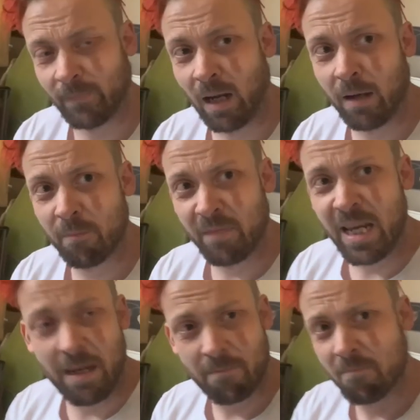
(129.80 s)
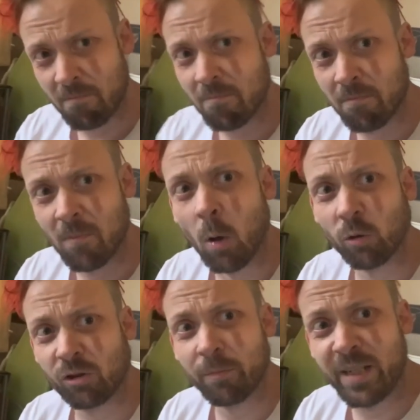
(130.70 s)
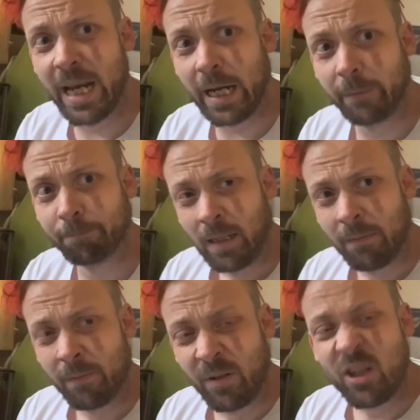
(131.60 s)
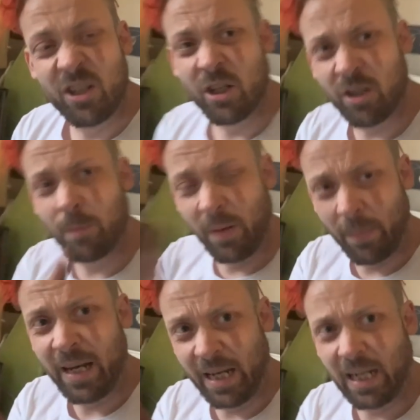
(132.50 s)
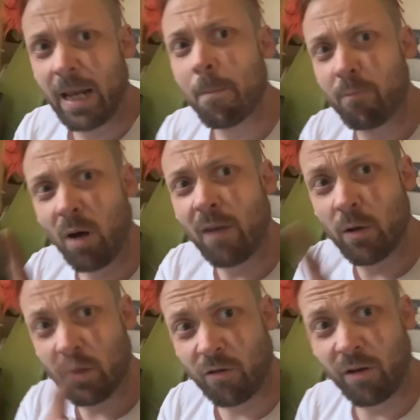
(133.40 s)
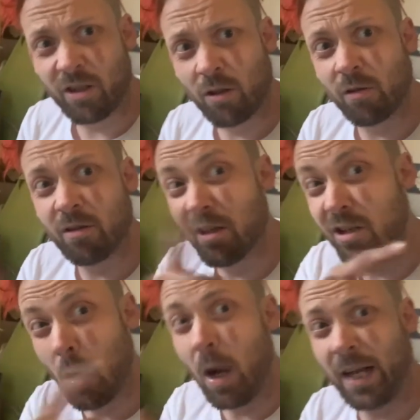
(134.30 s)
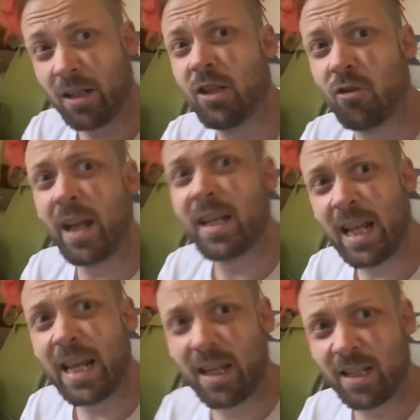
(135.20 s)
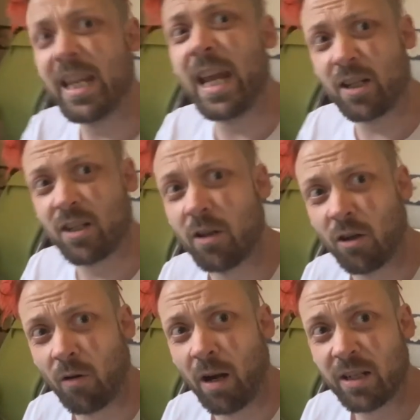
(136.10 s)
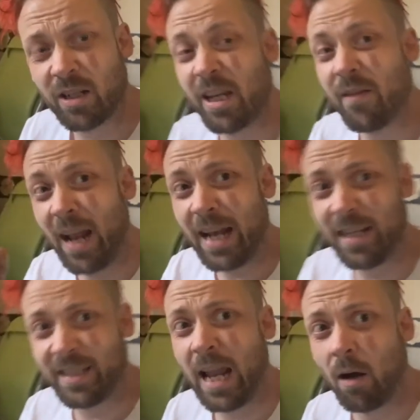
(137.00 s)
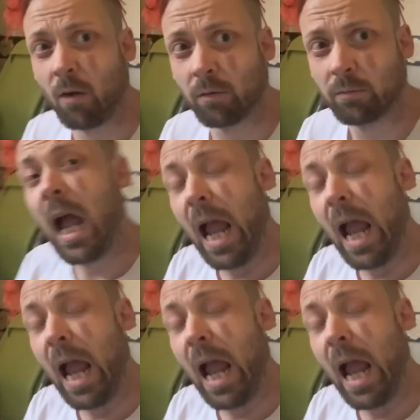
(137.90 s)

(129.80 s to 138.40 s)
I'm the awesome dick. But just, just to make it clear, Bravo de Christos does not actually translate as the excellent Christ, so you've added that on.